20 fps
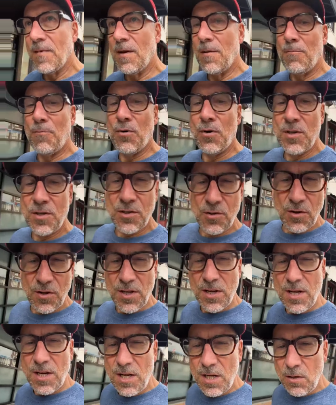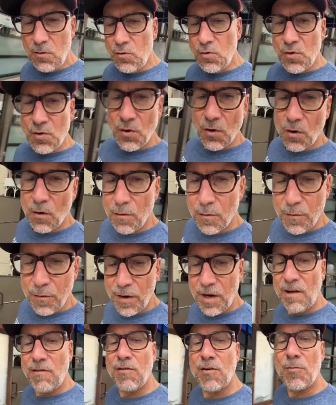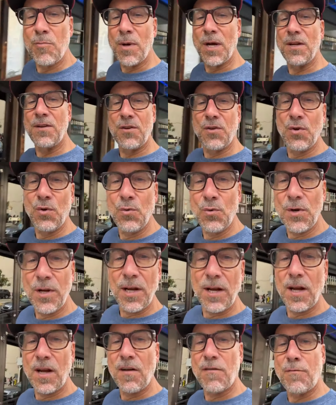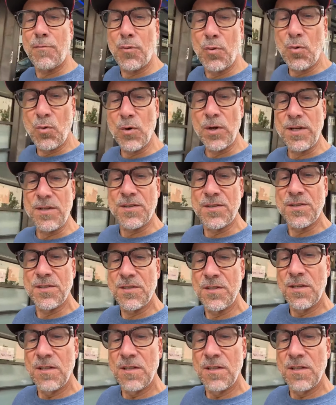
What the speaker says: Pretty sure the Eagles are favored by 2.5 points.